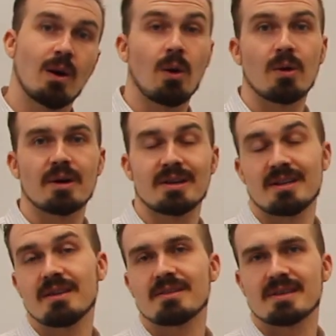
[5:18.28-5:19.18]
Or in
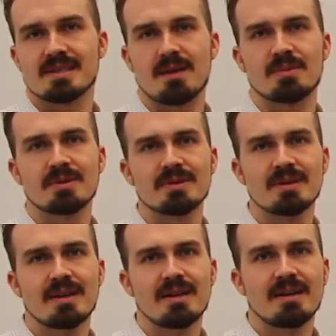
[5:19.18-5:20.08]
another example,
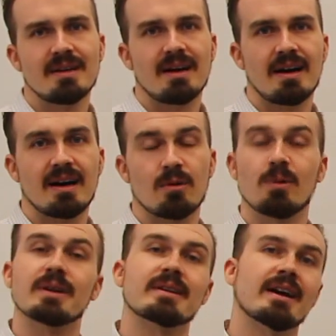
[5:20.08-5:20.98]
one